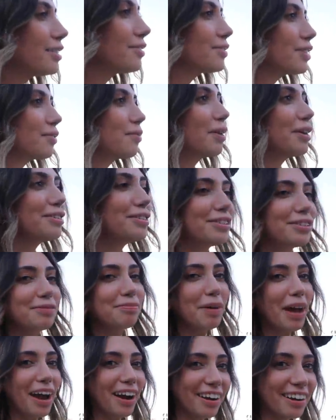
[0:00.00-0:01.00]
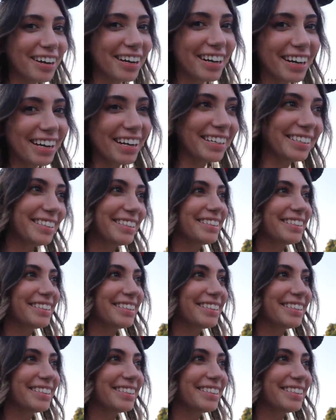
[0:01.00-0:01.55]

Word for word: He was like, where's your parents?